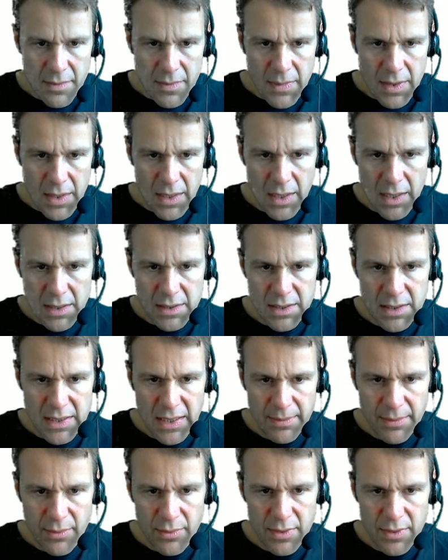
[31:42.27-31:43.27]
Yes, he's
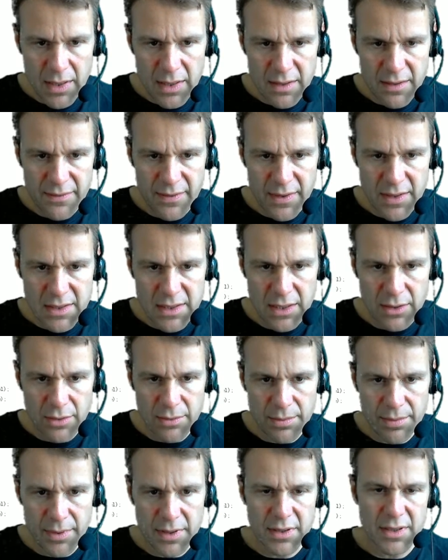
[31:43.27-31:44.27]
happy with the interface
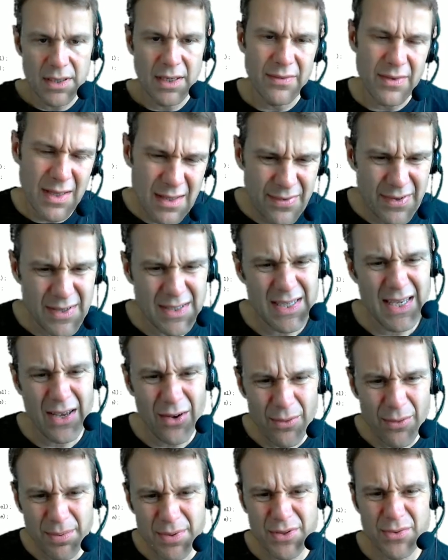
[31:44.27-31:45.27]
helper. If you have an interface
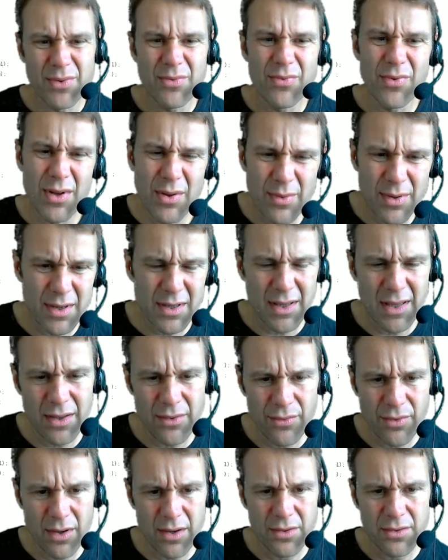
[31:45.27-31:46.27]
helper, do we really want to go
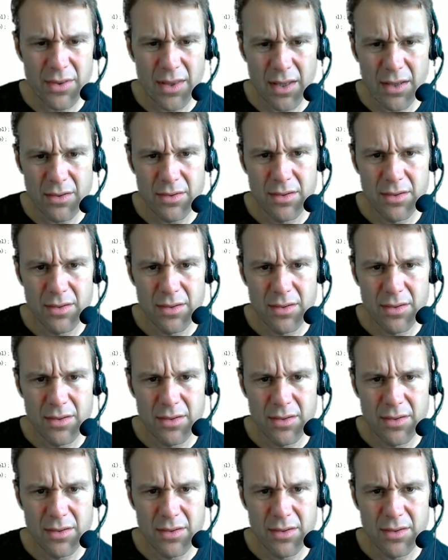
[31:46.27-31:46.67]
down that road though?